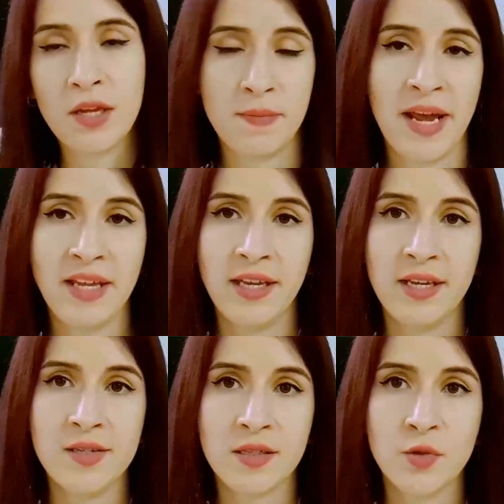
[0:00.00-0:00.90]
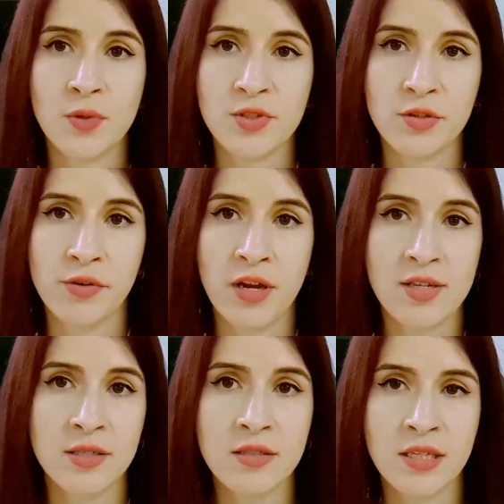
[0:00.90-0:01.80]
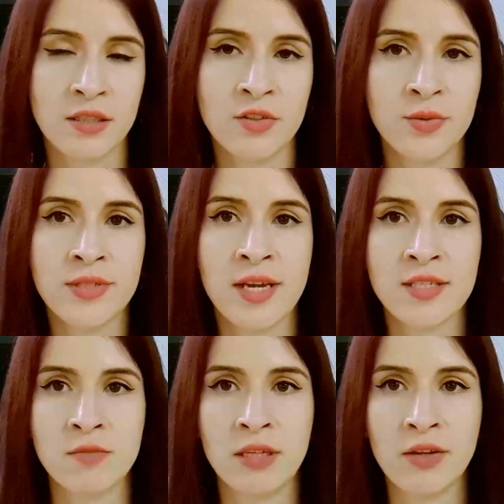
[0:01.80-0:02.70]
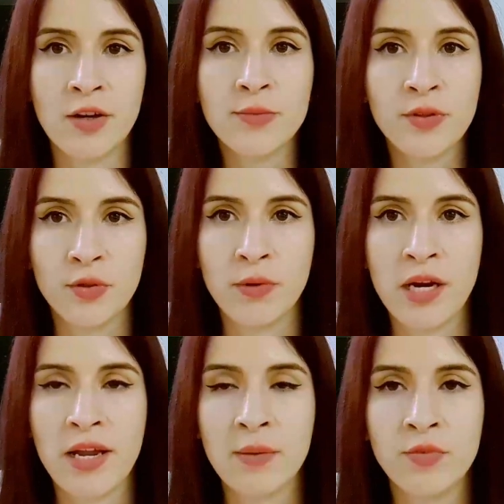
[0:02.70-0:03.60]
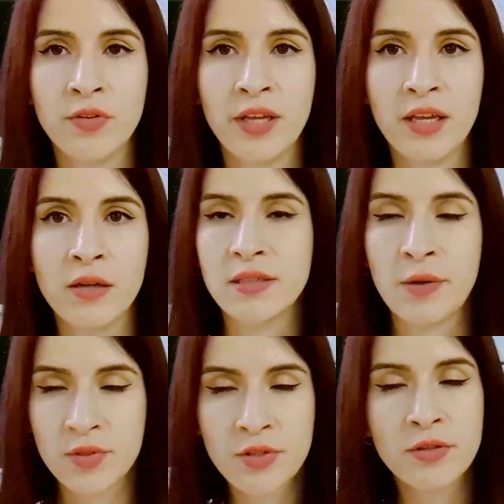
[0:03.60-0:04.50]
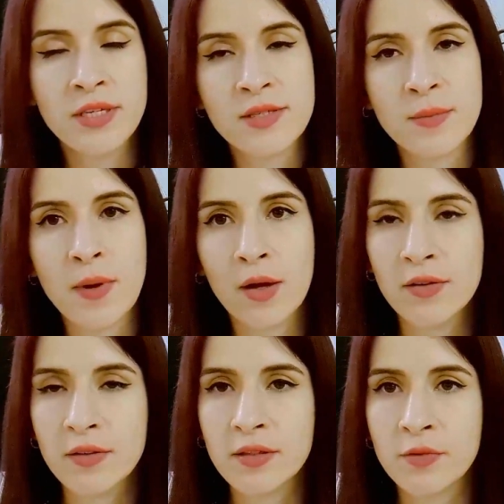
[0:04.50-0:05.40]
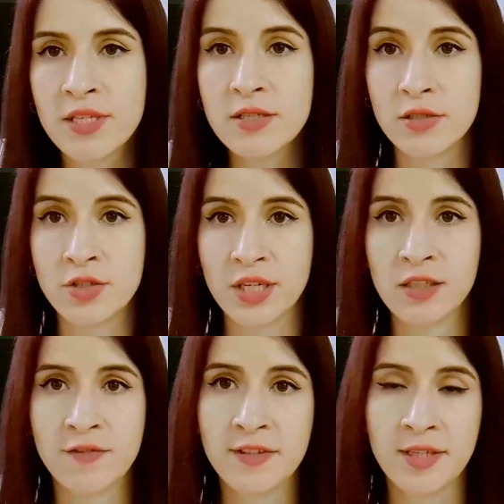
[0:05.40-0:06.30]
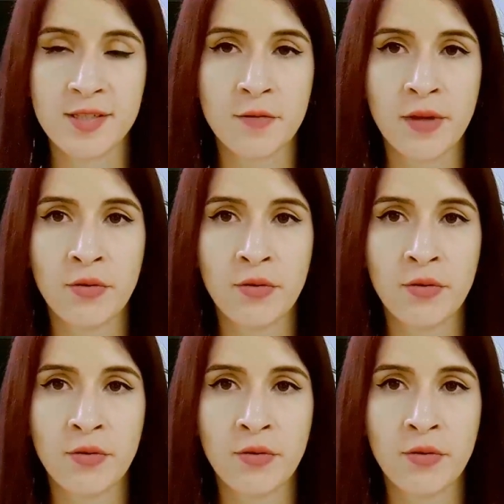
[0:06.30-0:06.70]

In my case, it was curiosity and enthusiasm that got me to where I am today. I was curious about the research activities at my